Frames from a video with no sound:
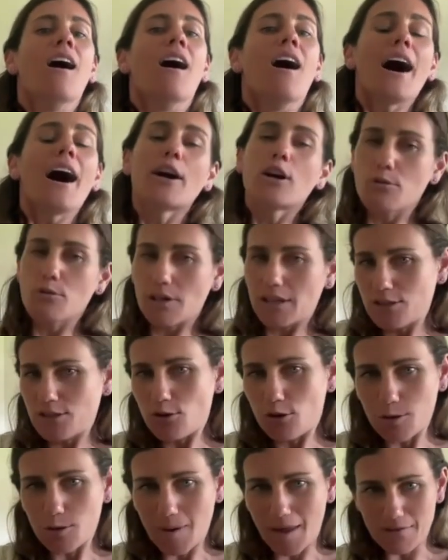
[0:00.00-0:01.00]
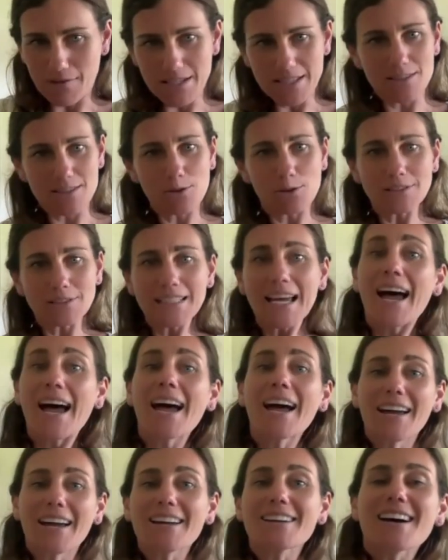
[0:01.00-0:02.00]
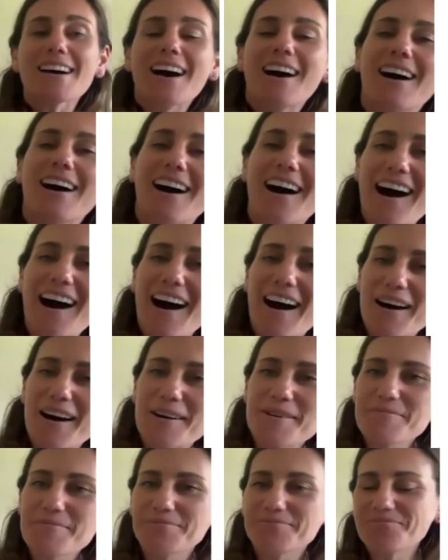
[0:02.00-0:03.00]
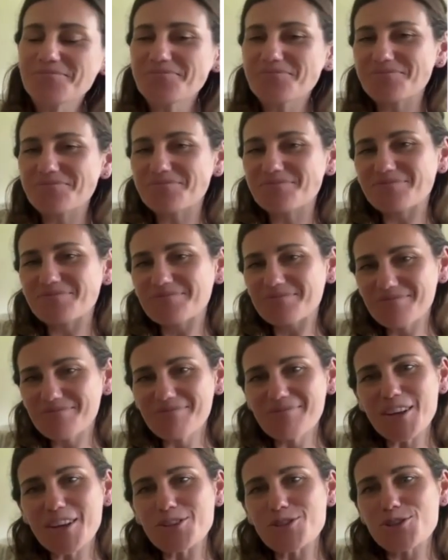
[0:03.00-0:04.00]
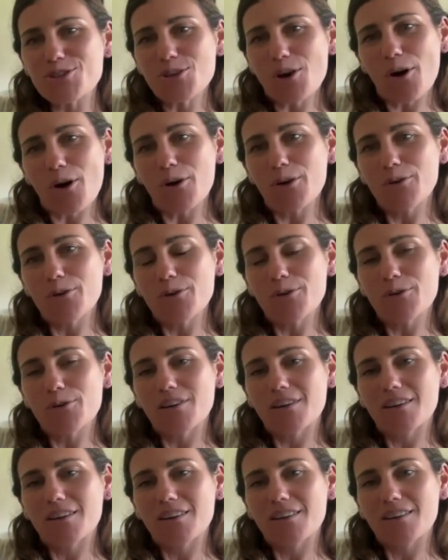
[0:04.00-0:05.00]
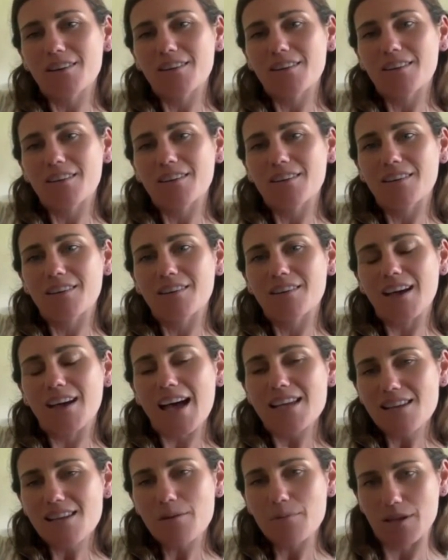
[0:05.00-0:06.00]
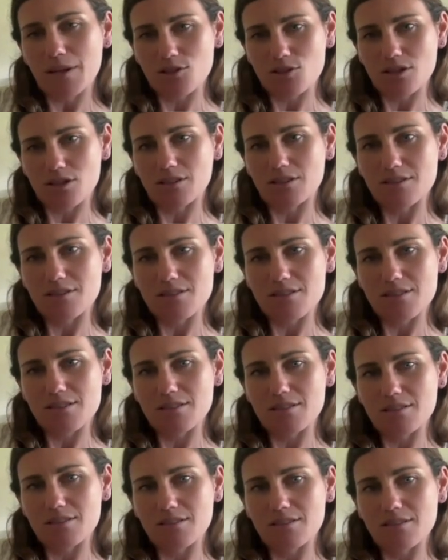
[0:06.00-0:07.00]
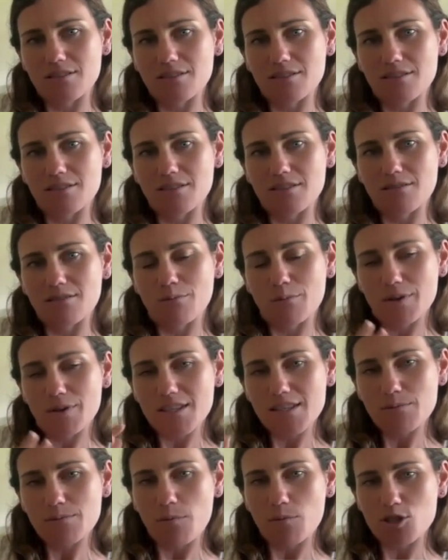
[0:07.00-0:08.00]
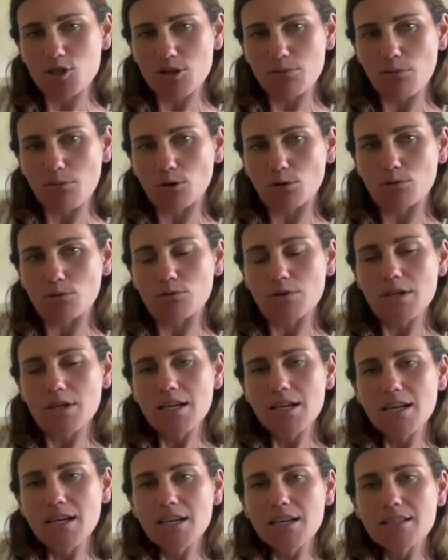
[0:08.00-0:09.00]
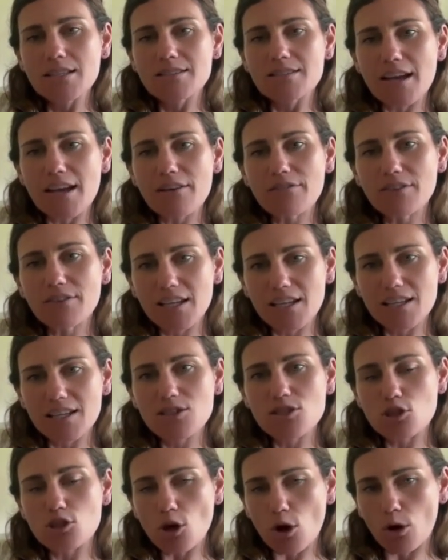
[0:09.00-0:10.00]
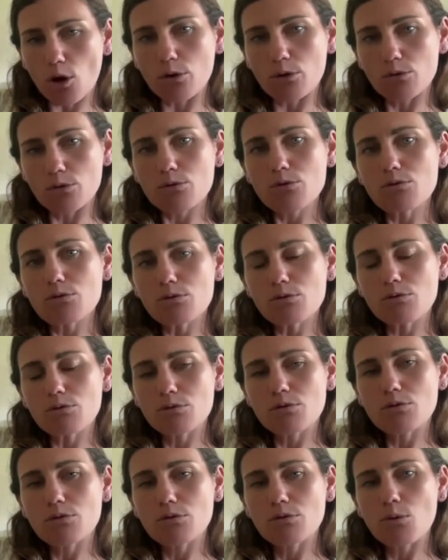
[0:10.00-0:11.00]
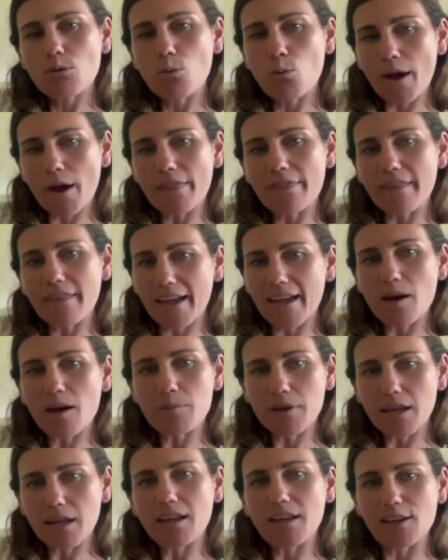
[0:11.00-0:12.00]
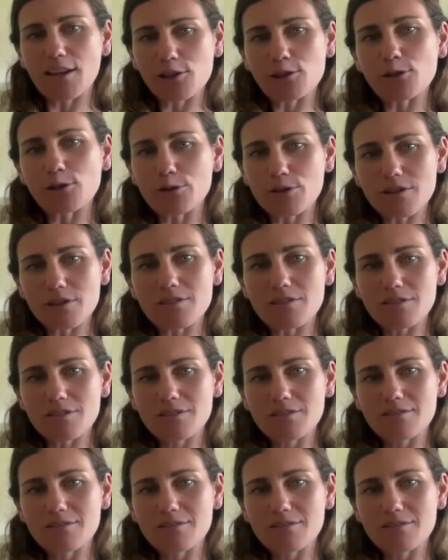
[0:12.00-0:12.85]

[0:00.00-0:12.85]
I could really talk about this all day. So as I mentioned, with this membership model, deaf kids know when they are being included,